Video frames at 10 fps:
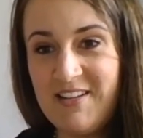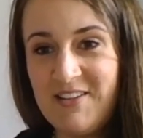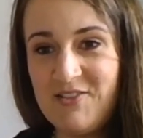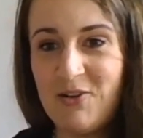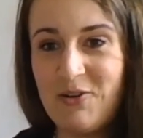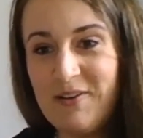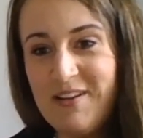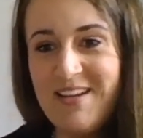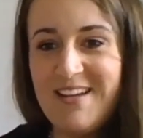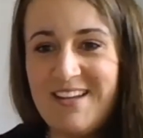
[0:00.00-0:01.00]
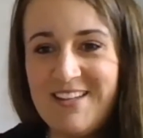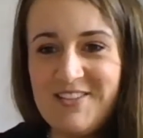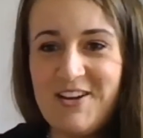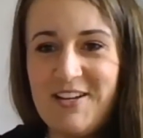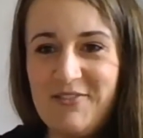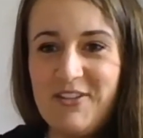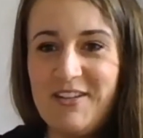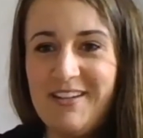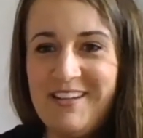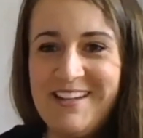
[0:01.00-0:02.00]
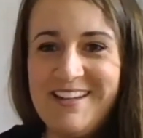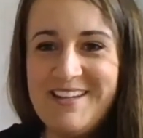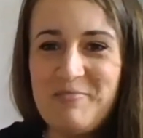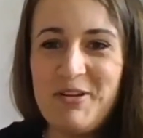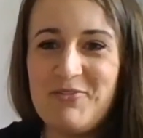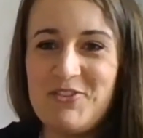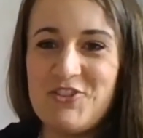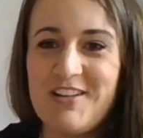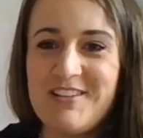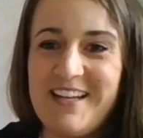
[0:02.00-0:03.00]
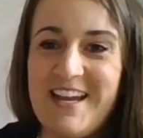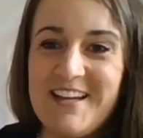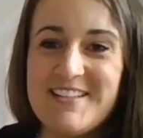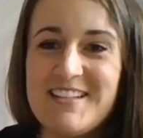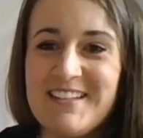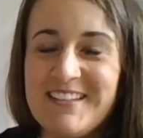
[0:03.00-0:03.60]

So it's kind of a bit of a juggling act.